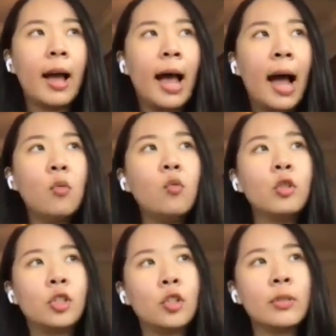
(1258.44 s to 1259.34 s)
how
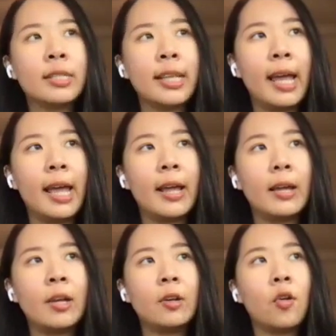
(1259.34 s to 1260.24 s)
would you
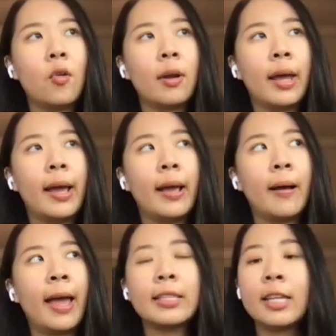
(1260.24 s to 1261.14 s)
say, like,
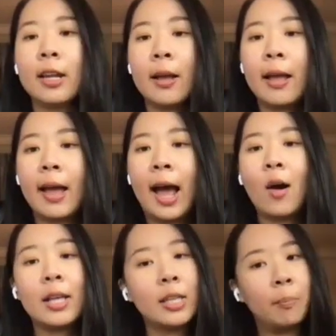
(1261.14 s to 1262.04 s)

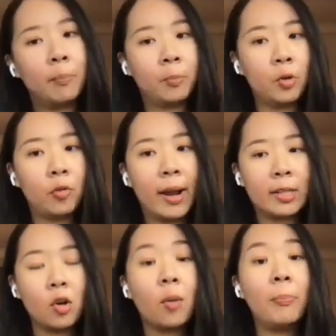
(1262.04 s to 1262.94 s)
how has it
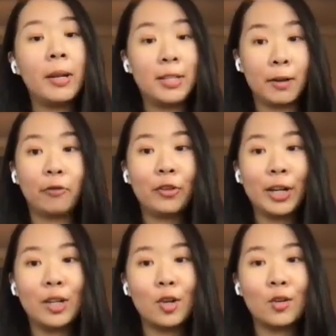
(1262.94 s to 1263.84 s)
progressed or been
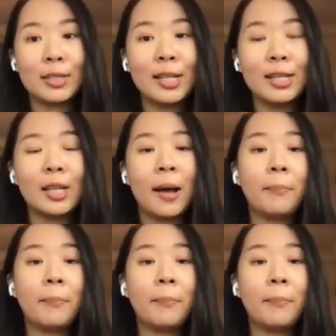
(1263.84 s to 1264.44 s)
different, since